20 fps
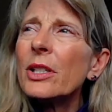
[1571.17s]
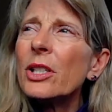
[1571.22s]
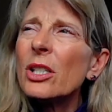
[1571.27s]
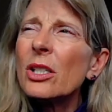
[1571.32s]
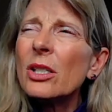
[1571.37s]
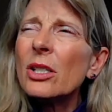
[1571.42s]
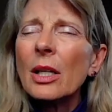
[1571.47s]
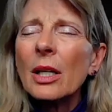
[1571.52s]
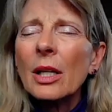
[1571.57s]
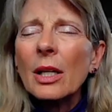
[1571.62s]
I
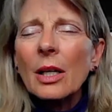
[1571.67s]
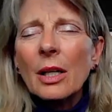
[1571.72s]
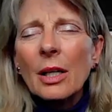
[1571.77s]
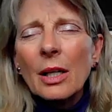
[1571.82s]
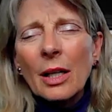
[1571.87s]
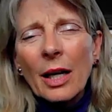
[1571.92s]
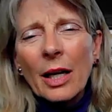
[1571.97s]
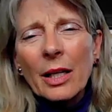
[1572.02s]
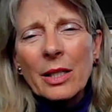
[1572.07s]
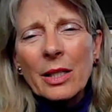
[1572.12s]

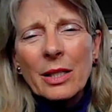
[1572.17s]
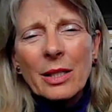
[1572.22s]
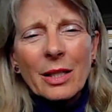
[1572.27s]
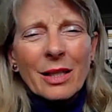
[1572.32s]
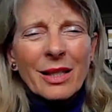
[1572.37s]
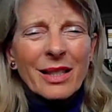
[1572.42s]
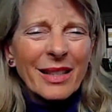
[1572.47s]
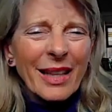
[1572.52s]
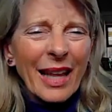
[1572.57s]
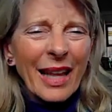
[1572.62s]
just
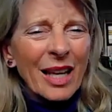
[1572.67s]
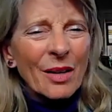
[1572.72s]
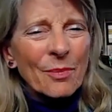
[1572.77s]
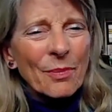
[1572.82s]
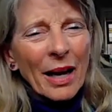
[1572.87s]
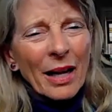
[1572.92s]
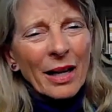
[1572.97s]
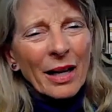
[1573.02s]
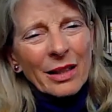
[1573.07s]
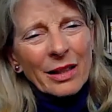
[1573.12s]
didn't think
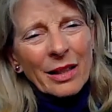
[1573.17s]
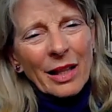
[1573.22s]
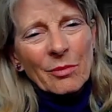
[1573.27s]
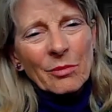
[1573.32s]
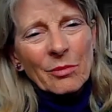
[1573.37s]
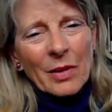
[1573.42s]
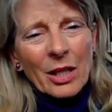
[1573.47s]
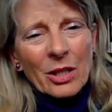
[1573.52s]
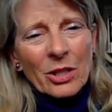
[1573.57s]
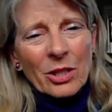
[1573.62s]
about it
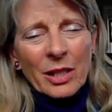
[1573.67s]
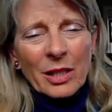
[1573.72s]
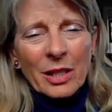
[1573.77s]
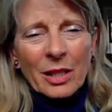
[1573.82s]
that much.